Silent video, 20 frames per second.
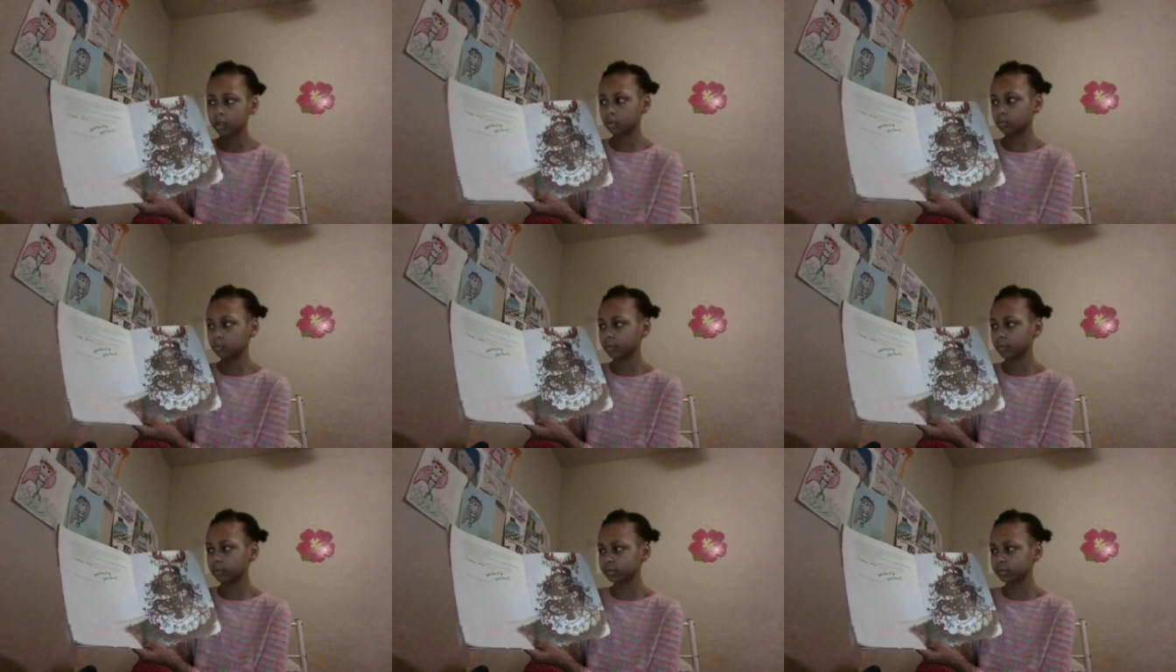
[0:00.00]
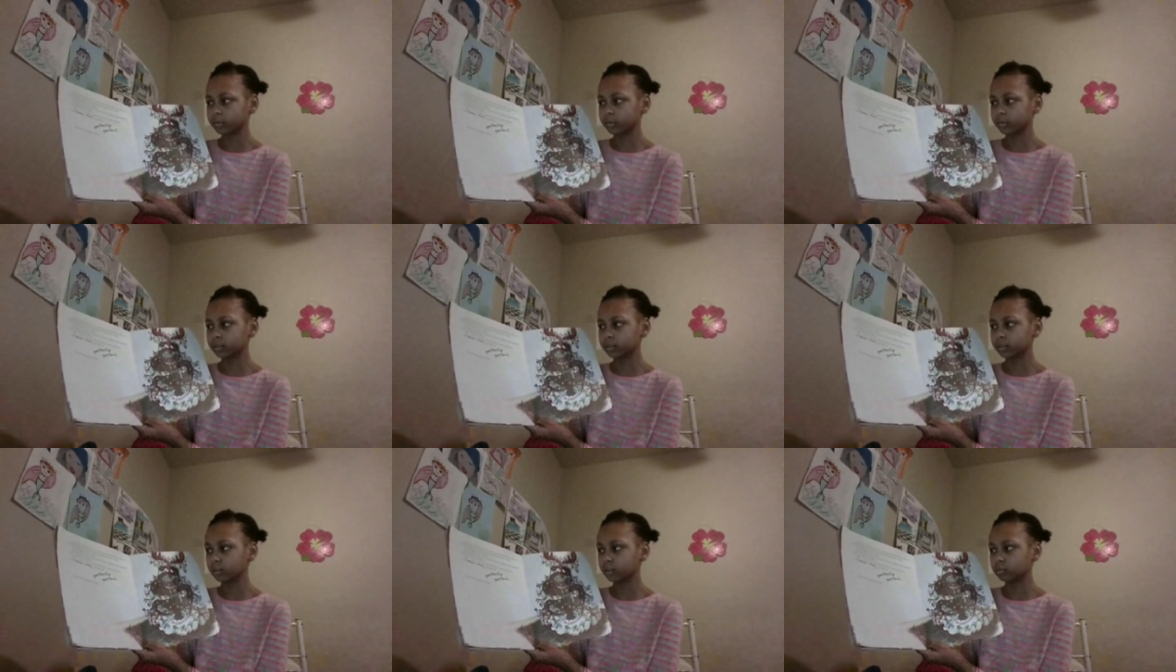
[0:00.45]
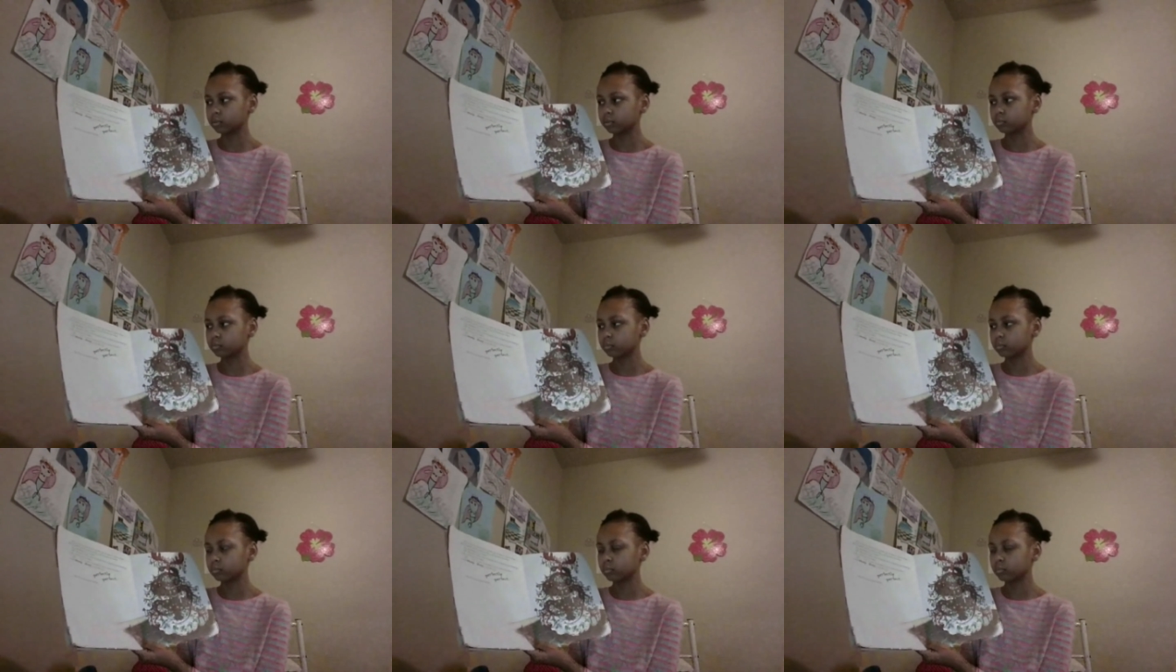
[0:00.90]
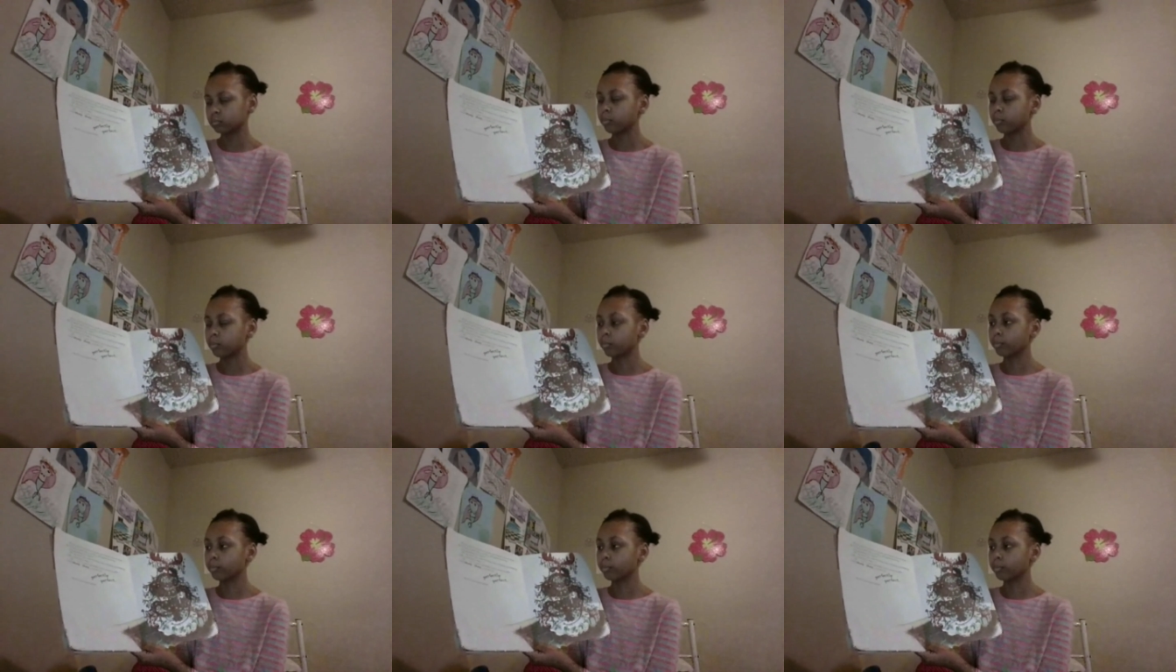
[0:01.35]
It wasn't so
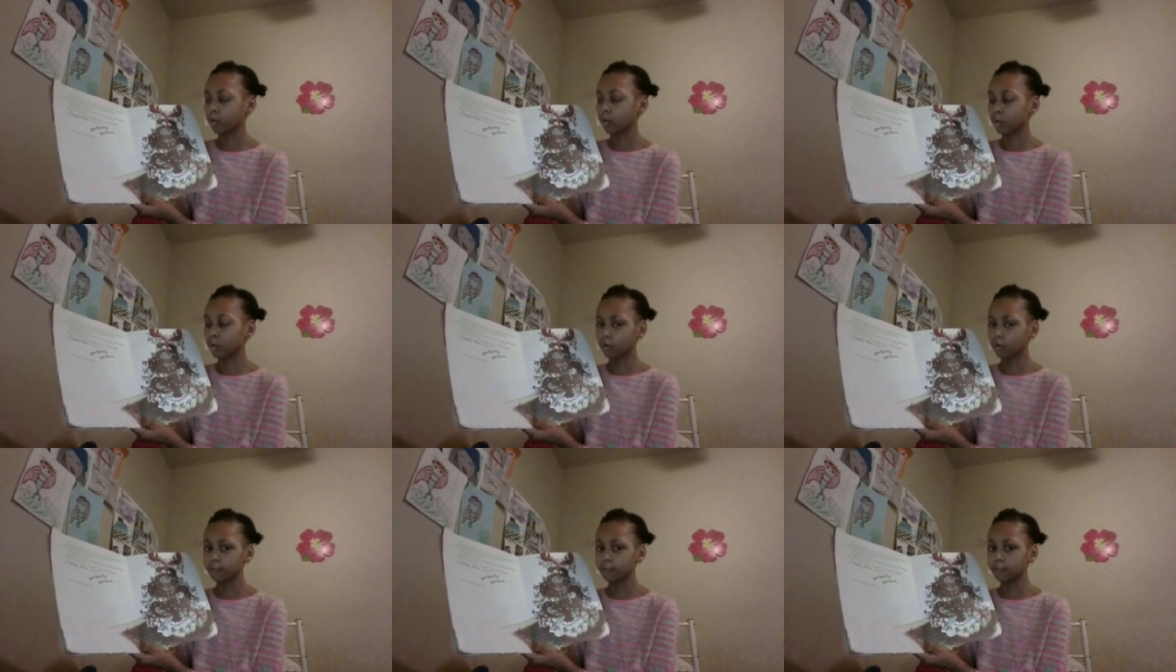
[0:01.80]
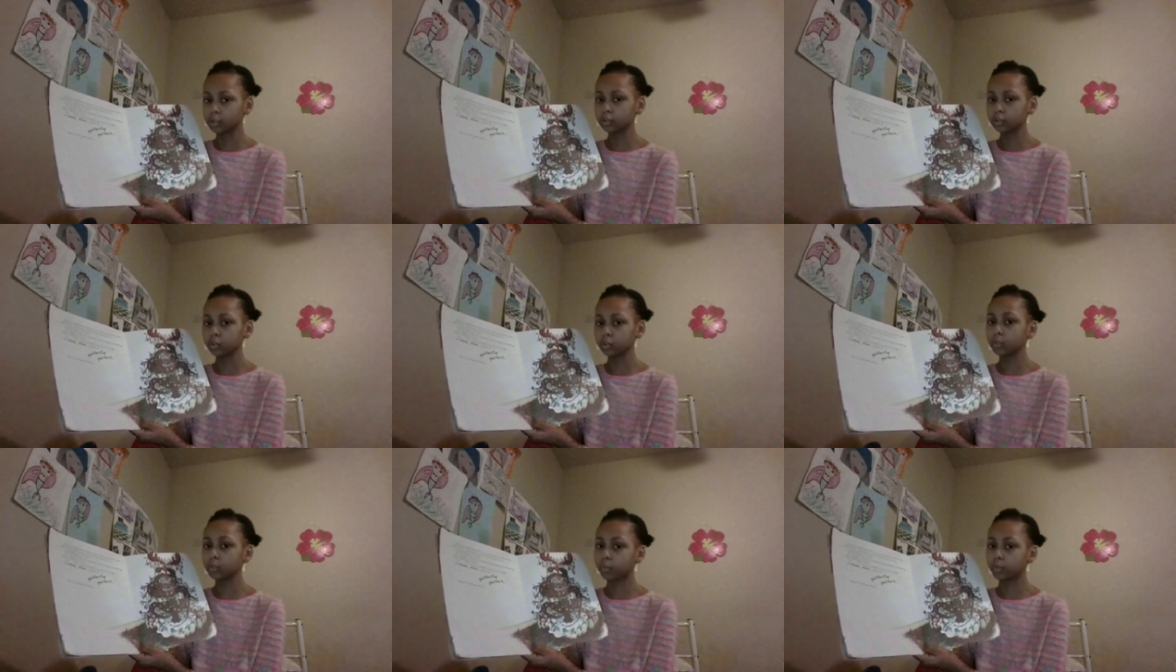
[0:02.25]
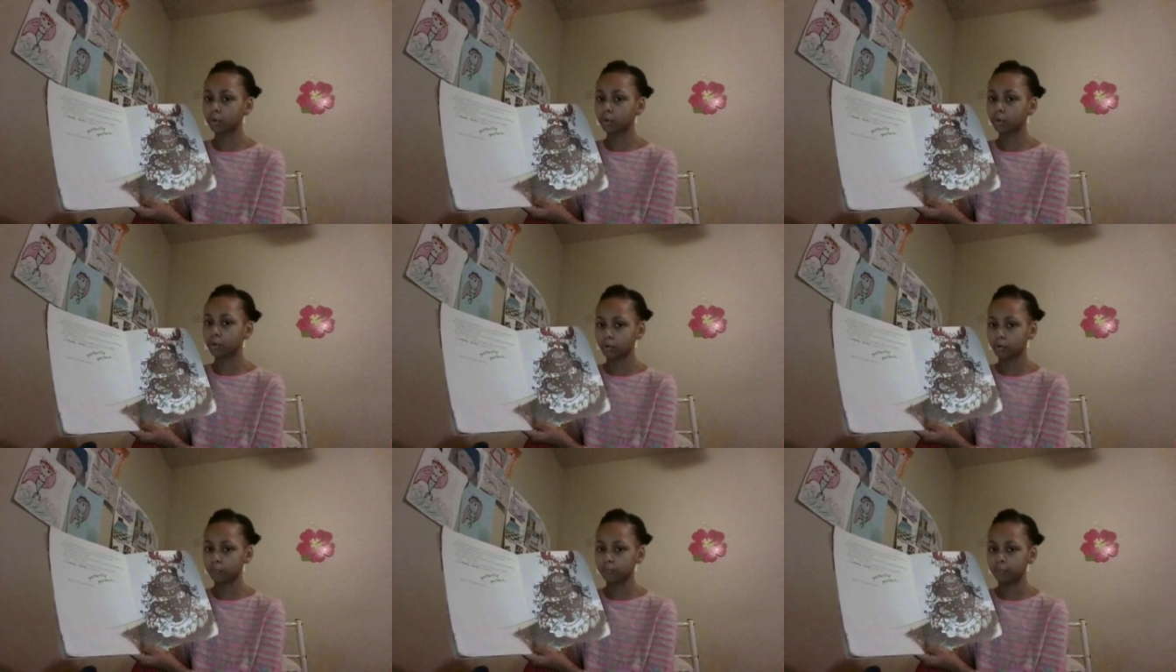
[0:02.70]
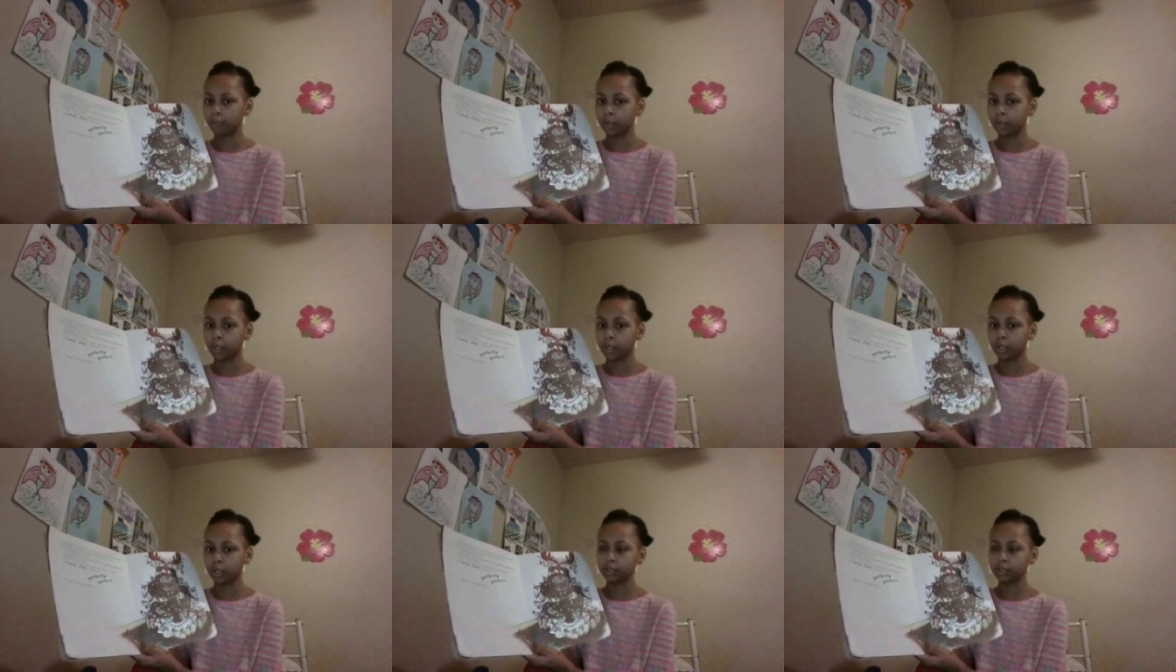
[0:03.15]
perfectly
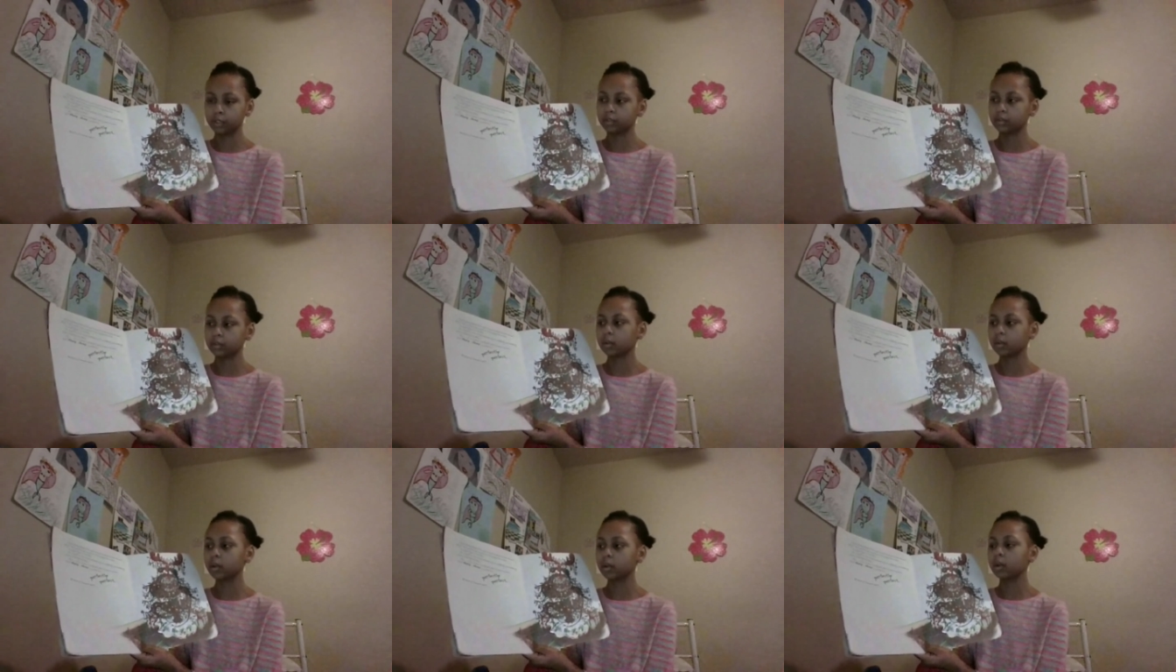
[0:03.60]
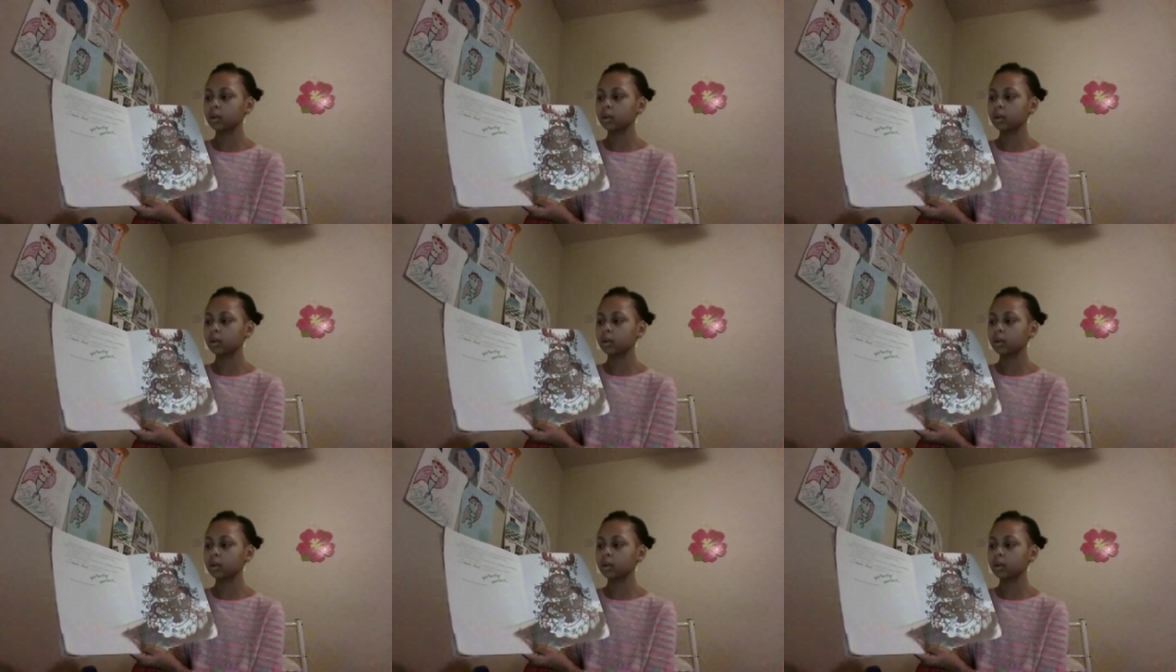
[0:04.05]
perfect.